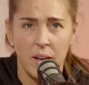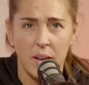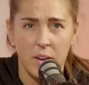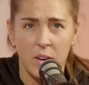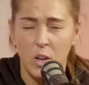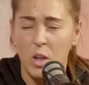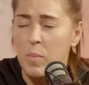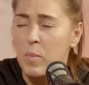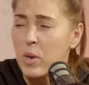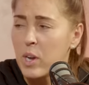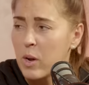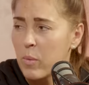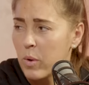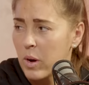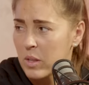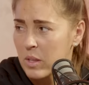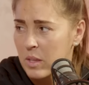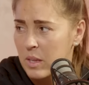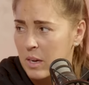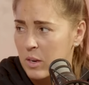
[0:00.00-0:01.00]
the community
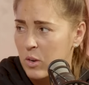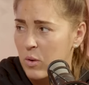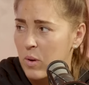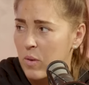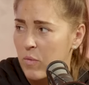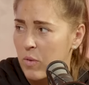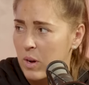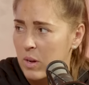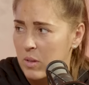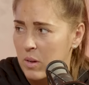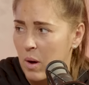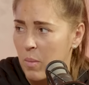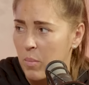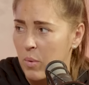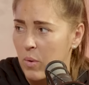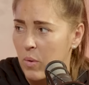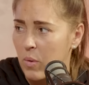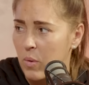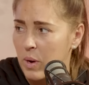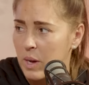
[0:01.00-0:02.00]
work that they're doing, for
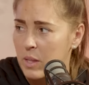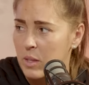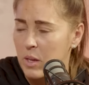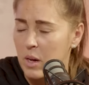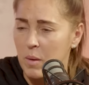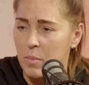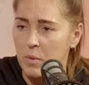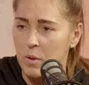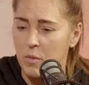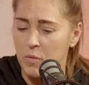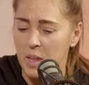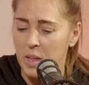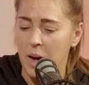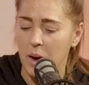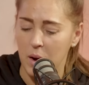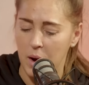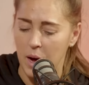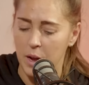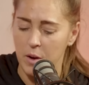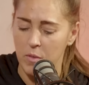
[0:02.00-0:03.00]
example, in terms of
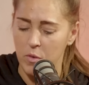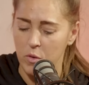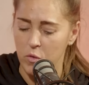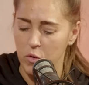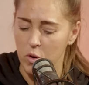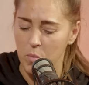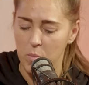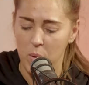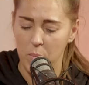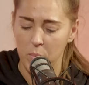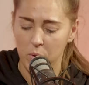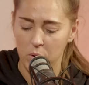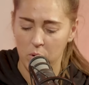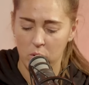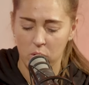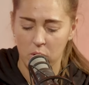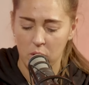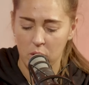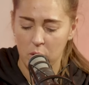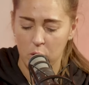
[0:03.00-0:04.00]
that kind of recruitment?
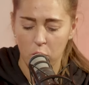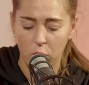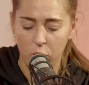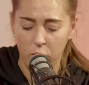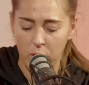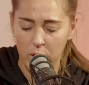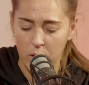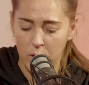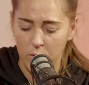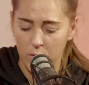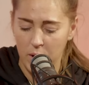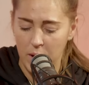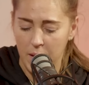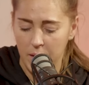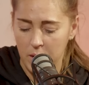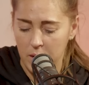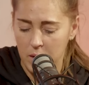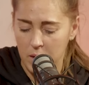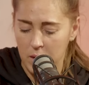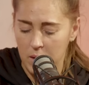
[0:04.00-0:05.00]
Because you think of,
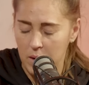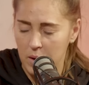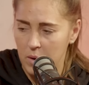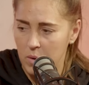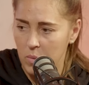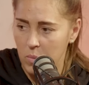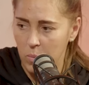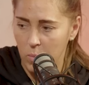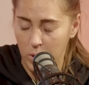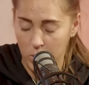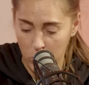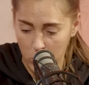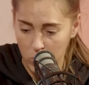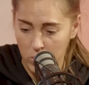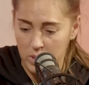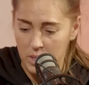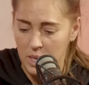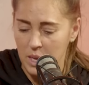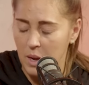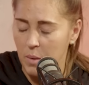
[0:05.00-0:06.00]
like, when you
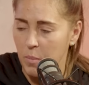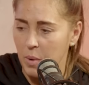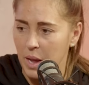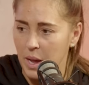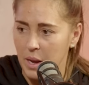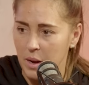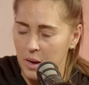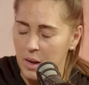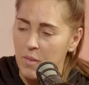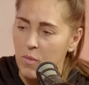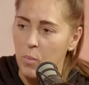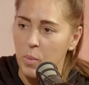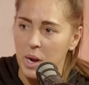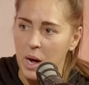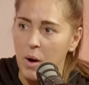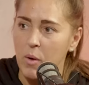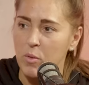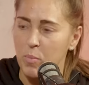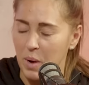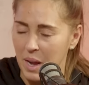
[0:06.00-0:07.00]
was a kid playing, and even when
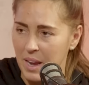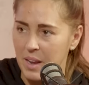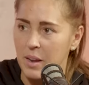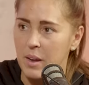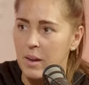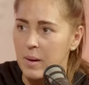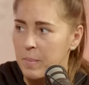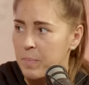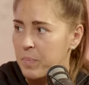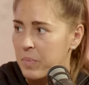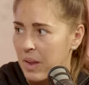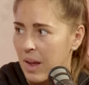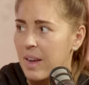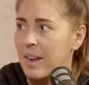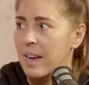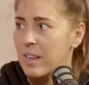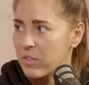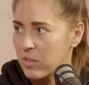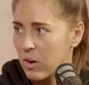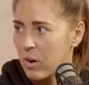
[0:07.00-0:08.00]
I was playing
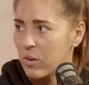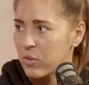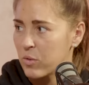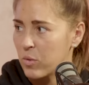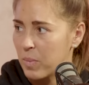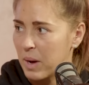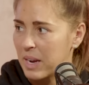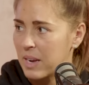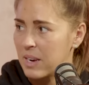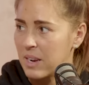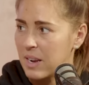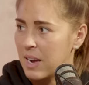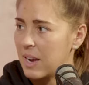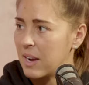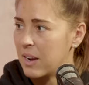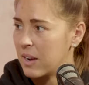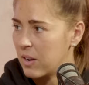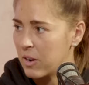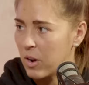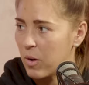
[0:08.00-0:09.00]
against Arsenal back in the day,
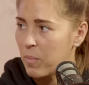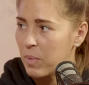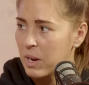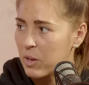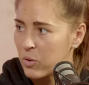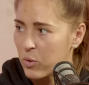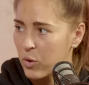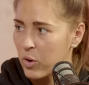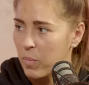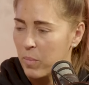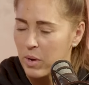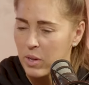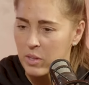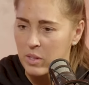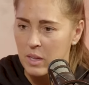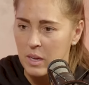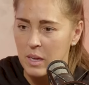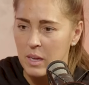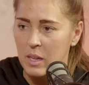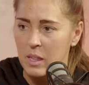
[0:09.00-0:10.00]
in, you know, mini
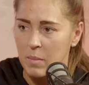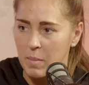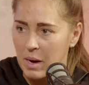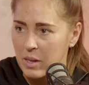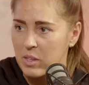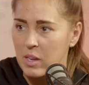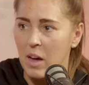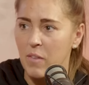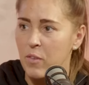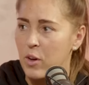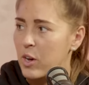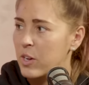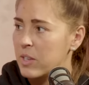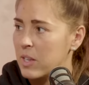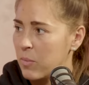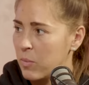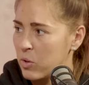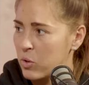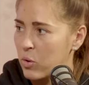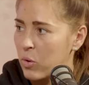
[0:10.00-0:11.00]
tournaments, the amount of
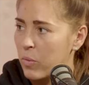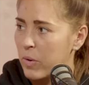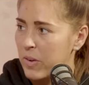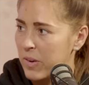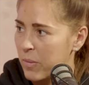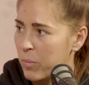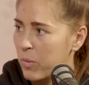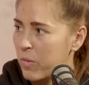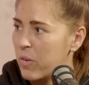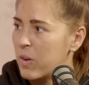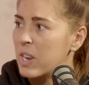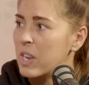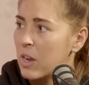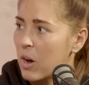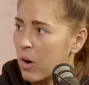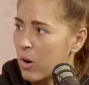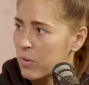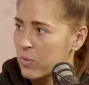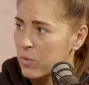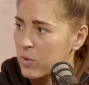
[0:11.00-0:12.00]
diversity we saw within the
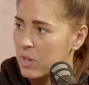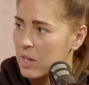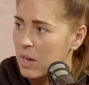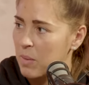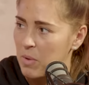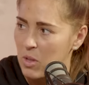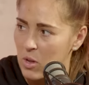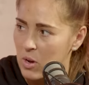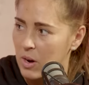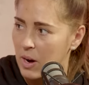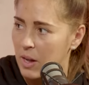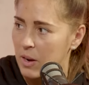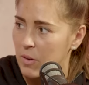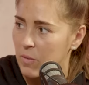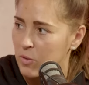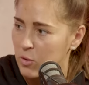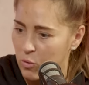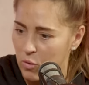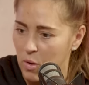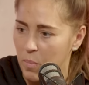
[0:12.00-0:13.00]
Arsenal team, and you kind
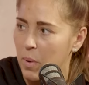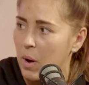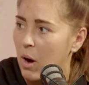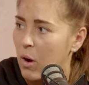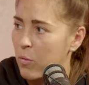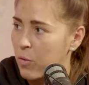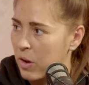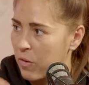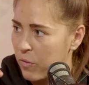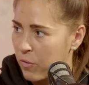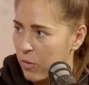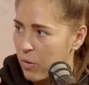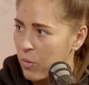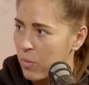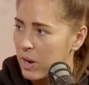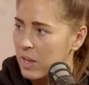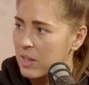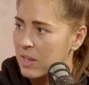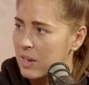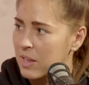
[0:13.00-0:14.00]
of saw a pathway through
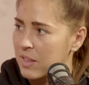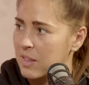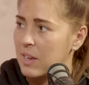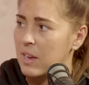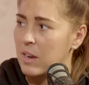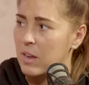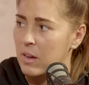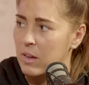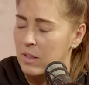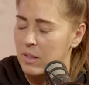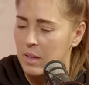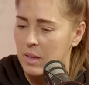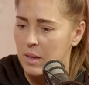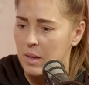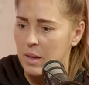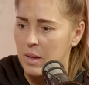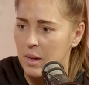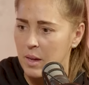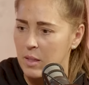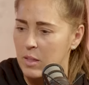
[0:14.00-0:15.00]
into the seniors
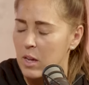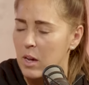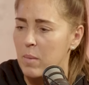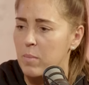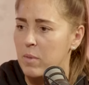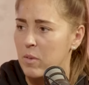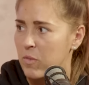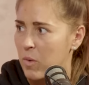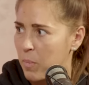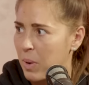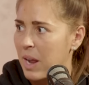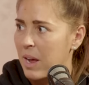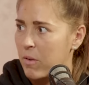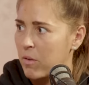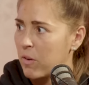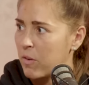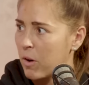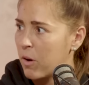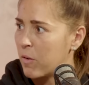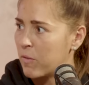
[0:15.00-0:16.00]
in terms of a player
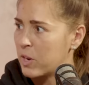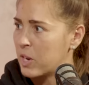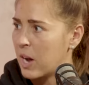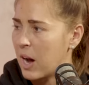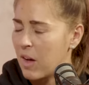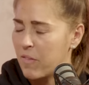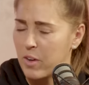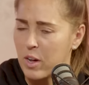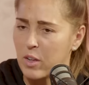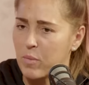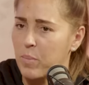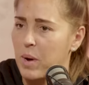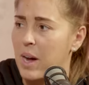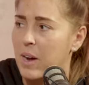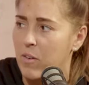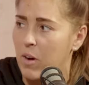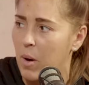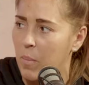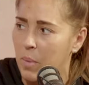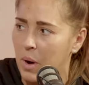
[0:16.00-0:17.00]
of a diverse
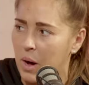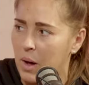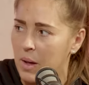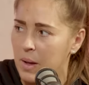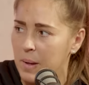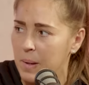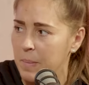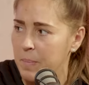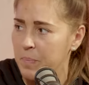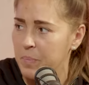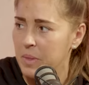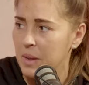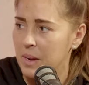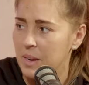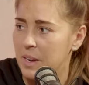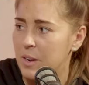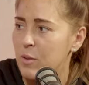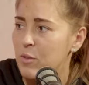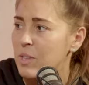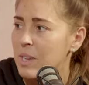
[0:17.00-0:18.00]
background, but
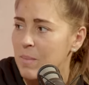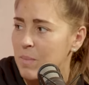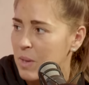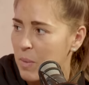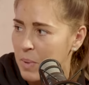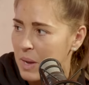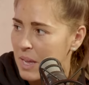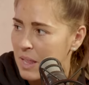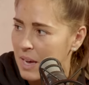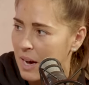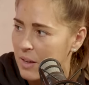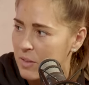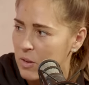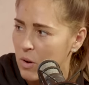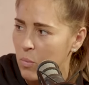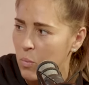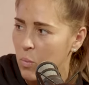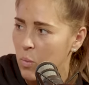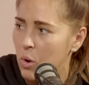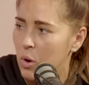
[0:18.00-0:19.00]
they don't seem to be that.
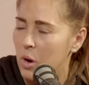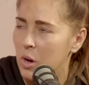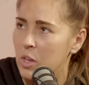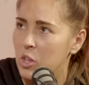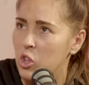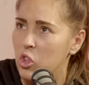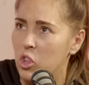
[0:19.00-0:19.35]
So what has